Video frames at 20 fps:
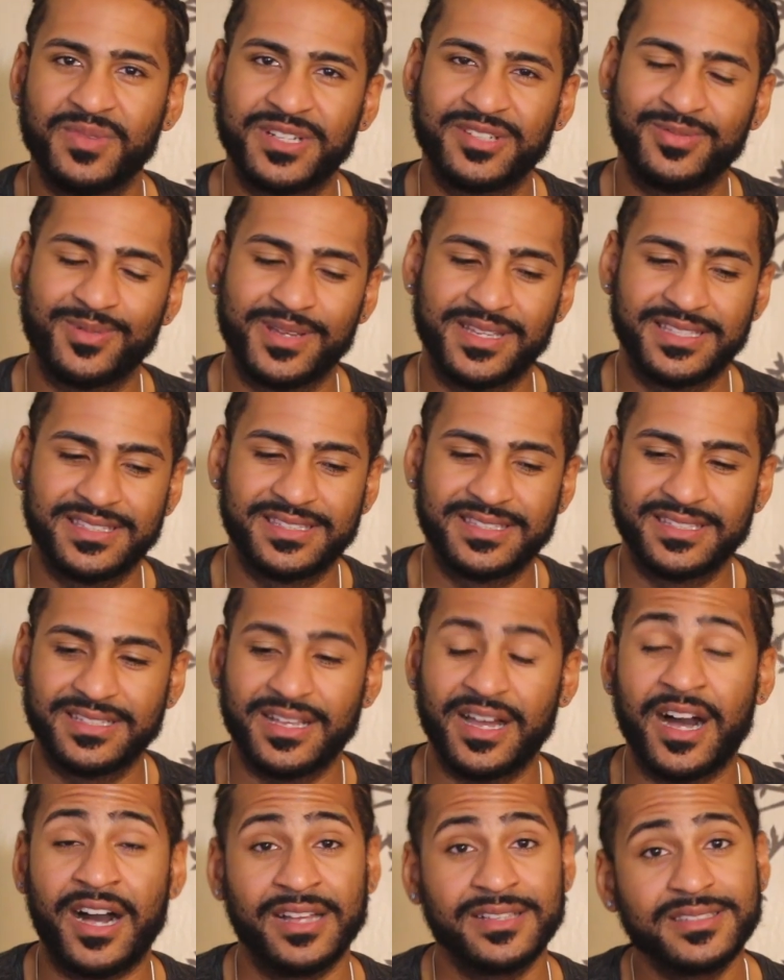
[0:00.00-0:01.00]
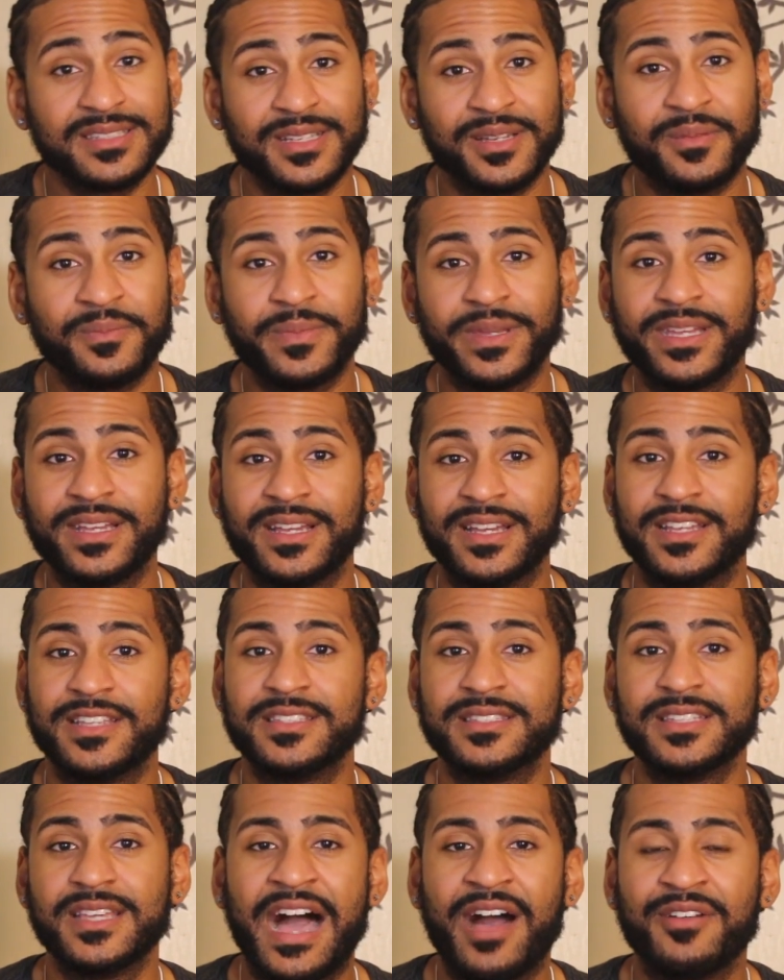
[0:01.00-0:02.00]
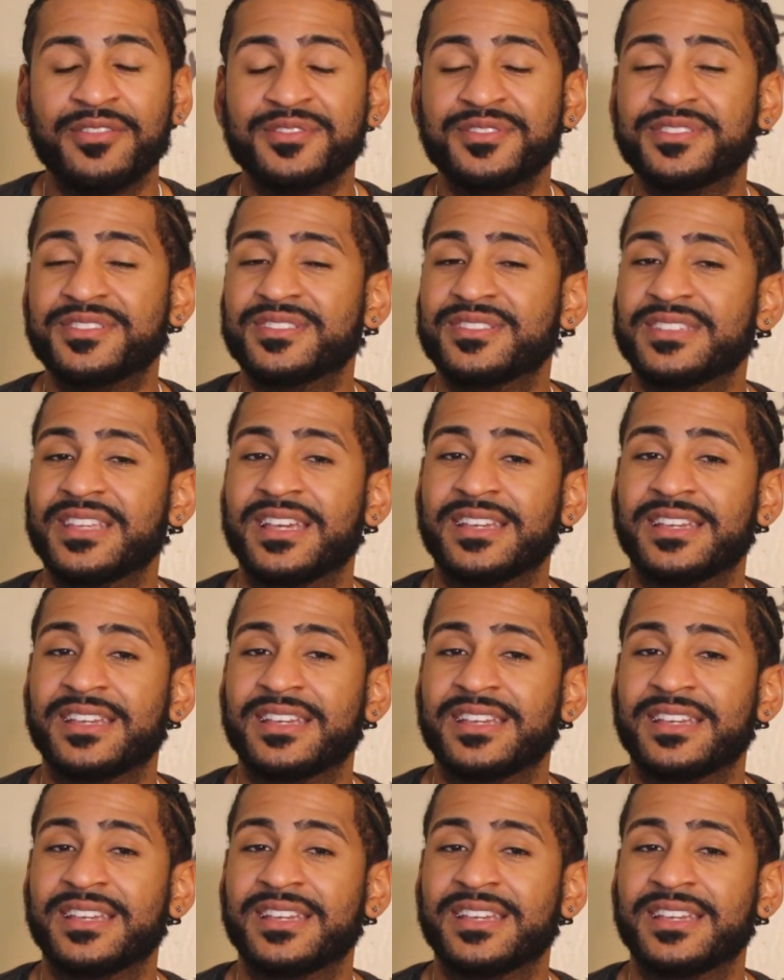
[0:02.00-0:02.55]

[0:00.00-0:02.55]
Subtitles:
which was awesome because I was